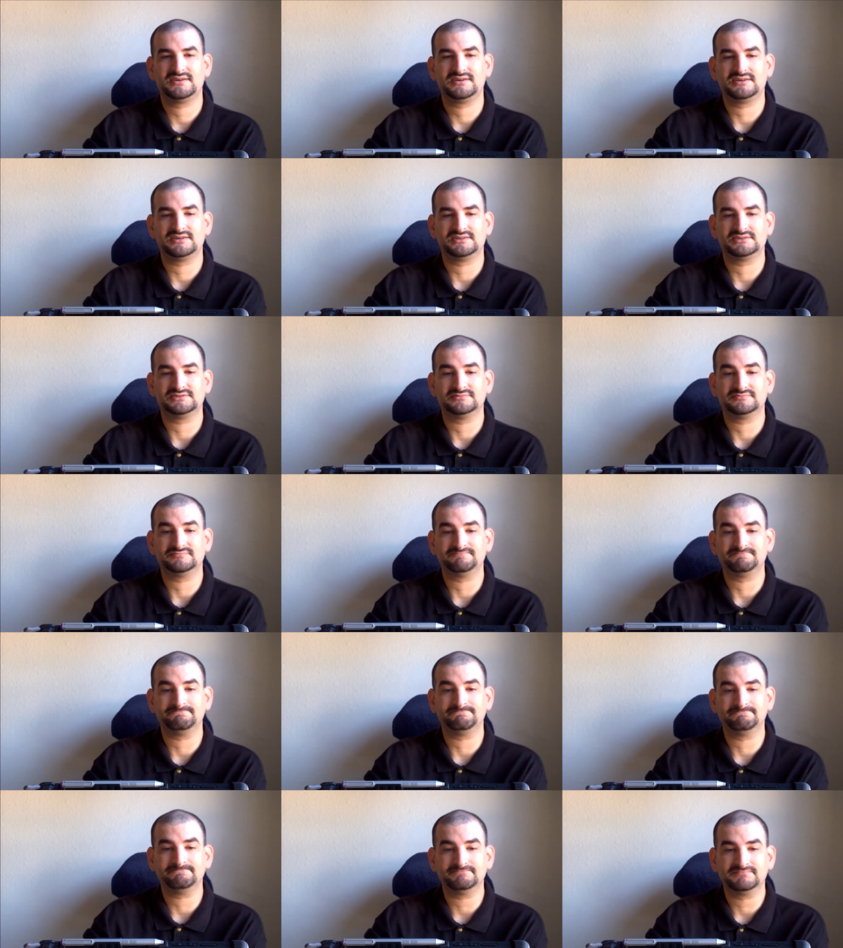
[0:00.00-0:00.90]

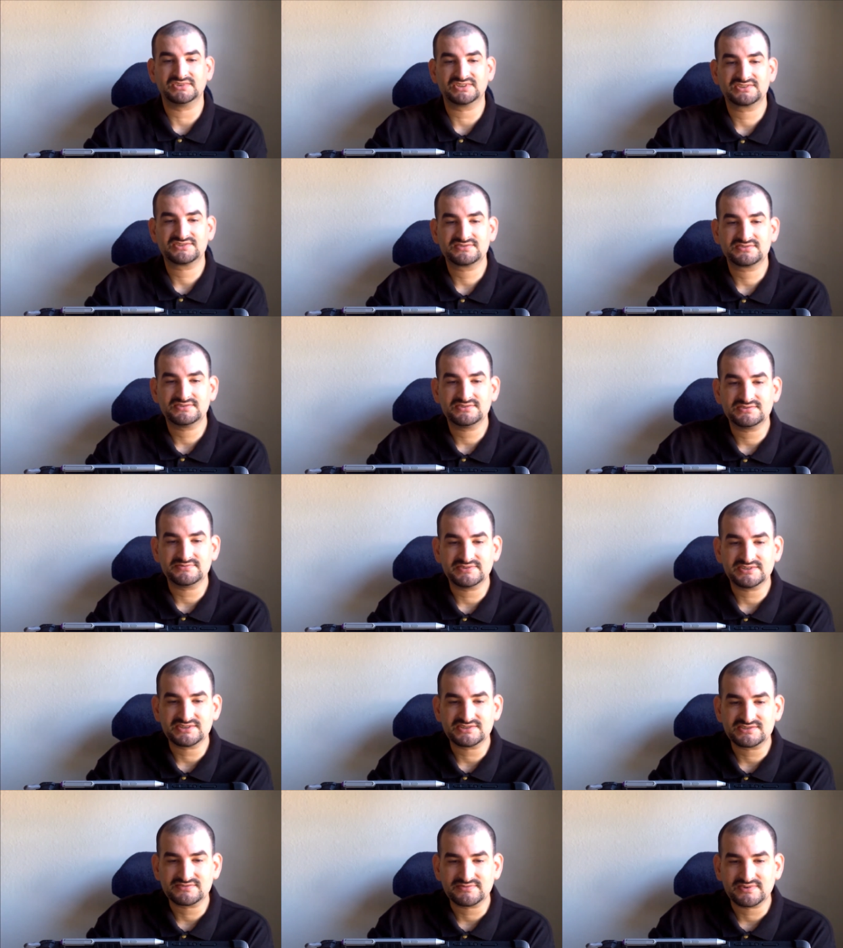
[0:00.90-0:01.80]
um, excuse me
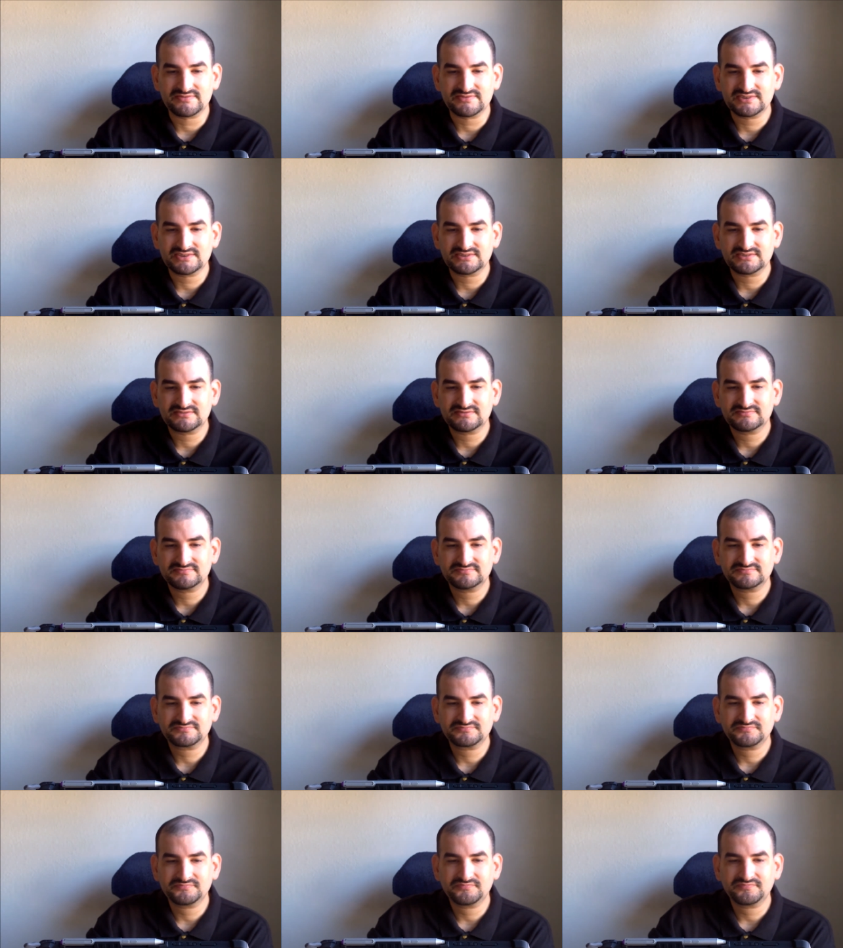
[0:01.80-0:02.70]
just a moment,
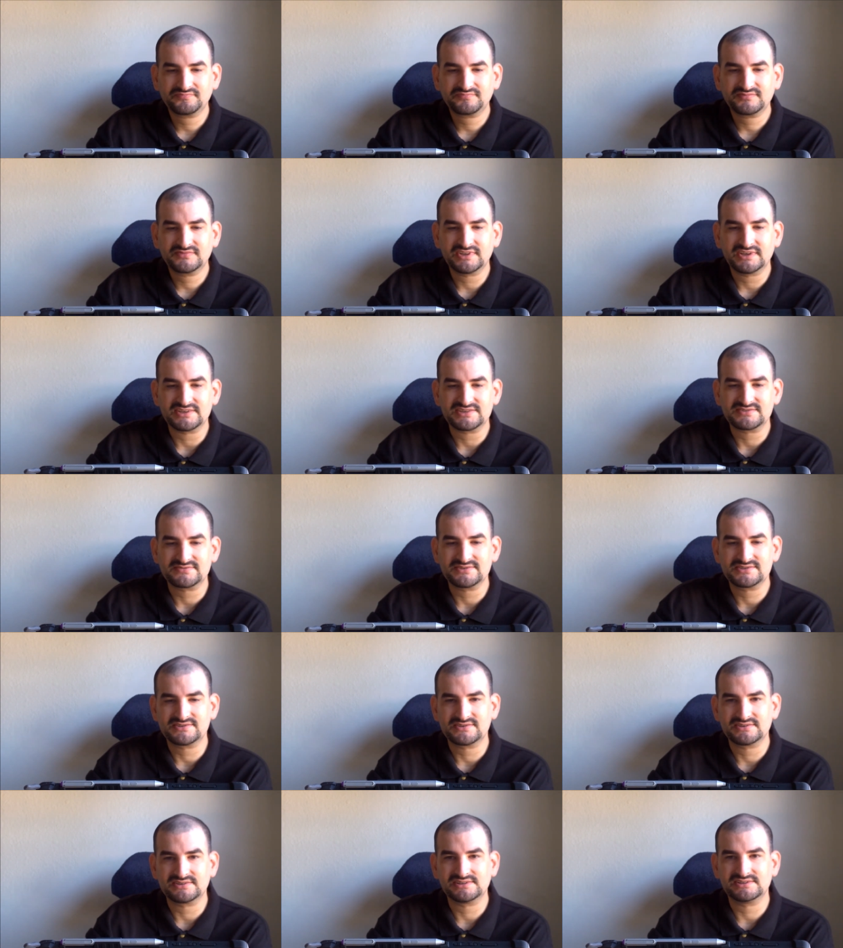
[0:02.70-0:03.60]

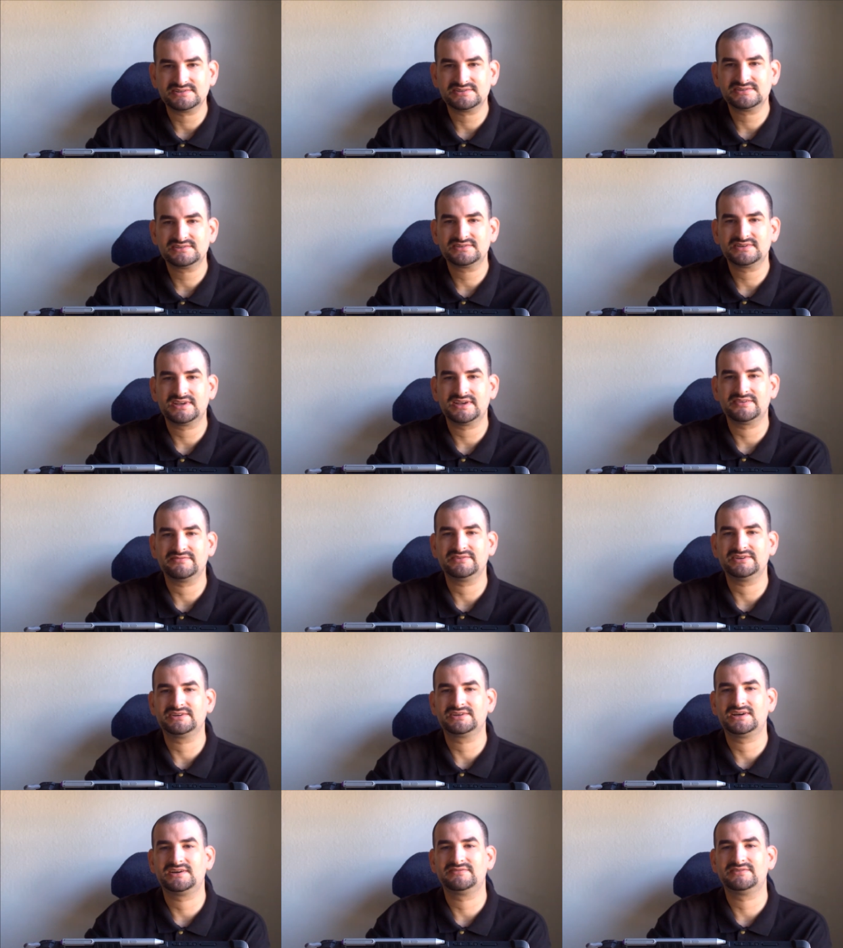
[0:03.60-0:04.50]
Switzerland, and we
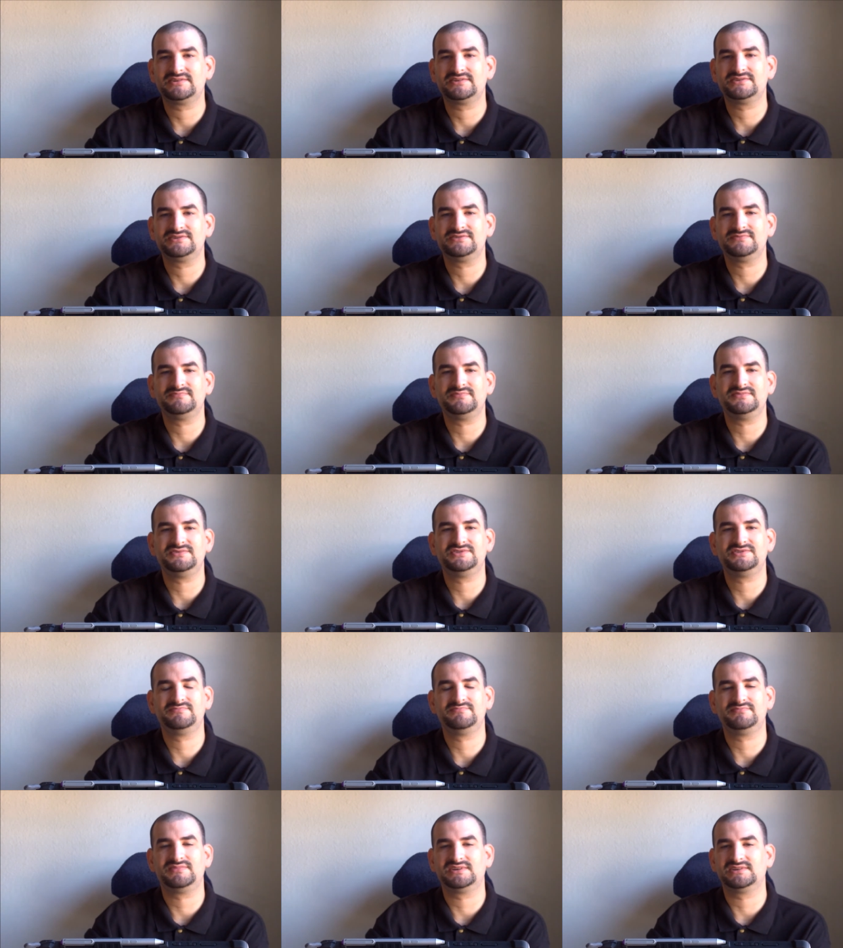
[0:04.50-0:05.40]
covered
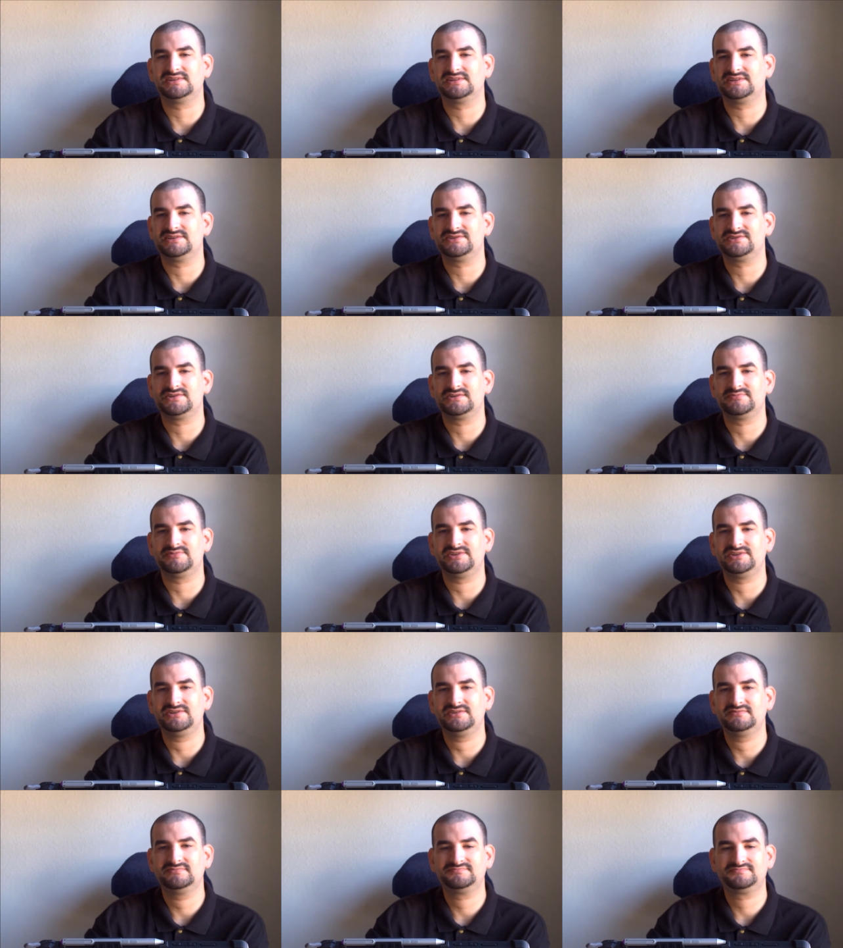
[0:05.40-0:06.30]
Berlin,
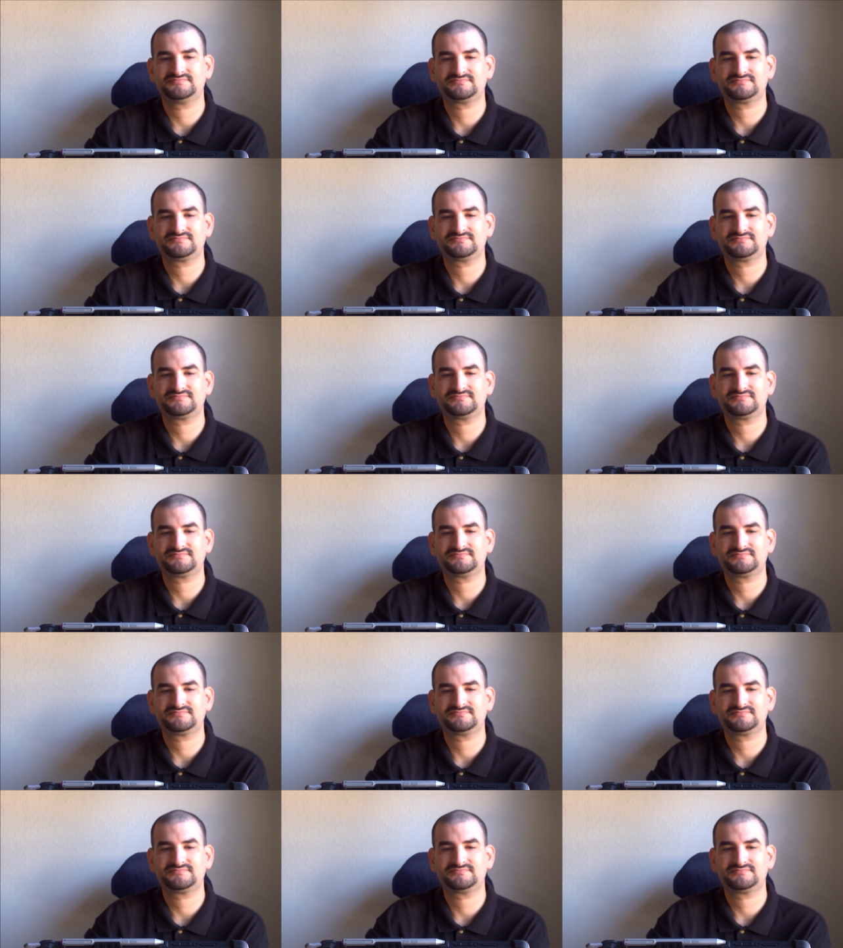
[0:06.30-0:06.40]
Germany.